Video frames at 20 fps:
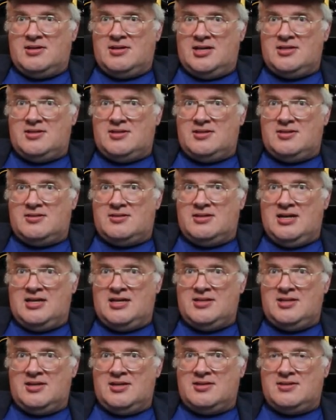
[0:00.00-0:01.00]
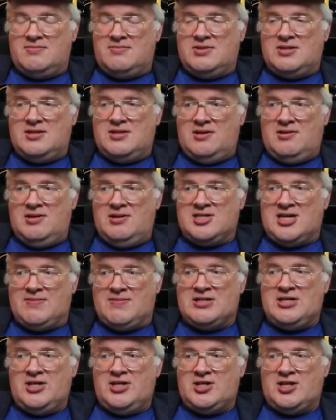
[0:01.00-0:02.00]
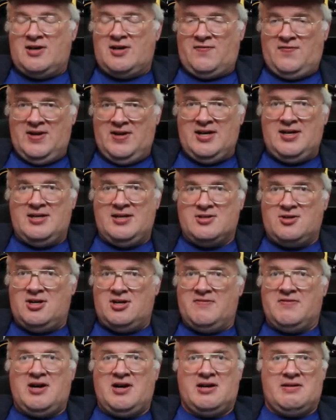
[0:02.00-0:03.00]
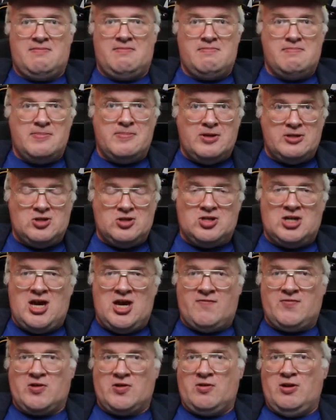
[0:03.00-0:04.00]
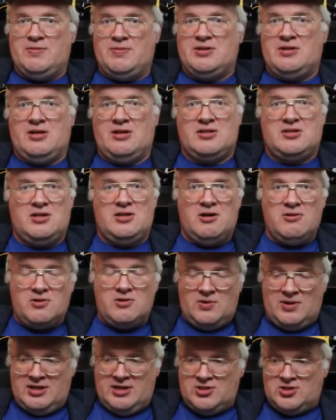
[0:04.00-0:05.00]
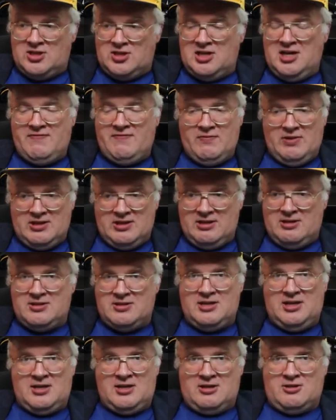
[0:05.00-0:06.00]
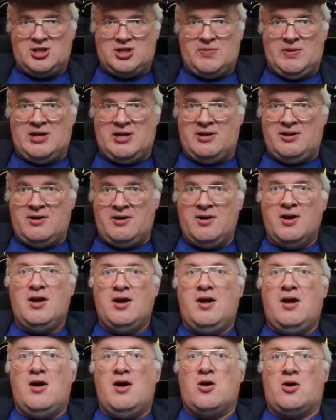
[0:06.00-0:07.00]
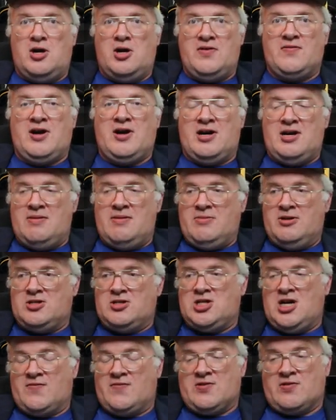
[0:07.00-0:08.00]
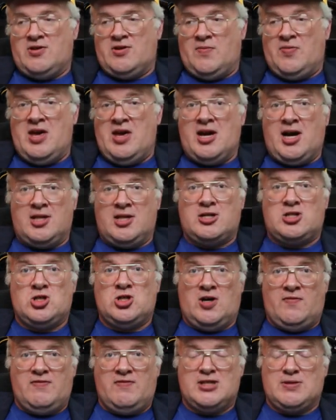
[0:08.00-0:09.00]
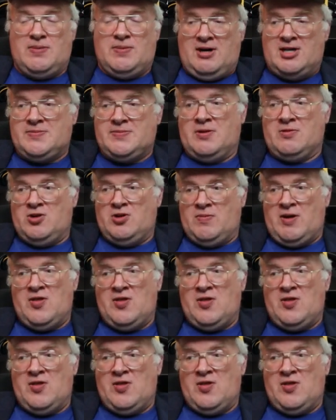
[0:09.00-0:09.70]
That's that's like some serious competition. Like Finland could have gotten much softer groups in this, no question. Even with their seeding, just to be clear, could have gotten a much softer group. They got the toughest possible group.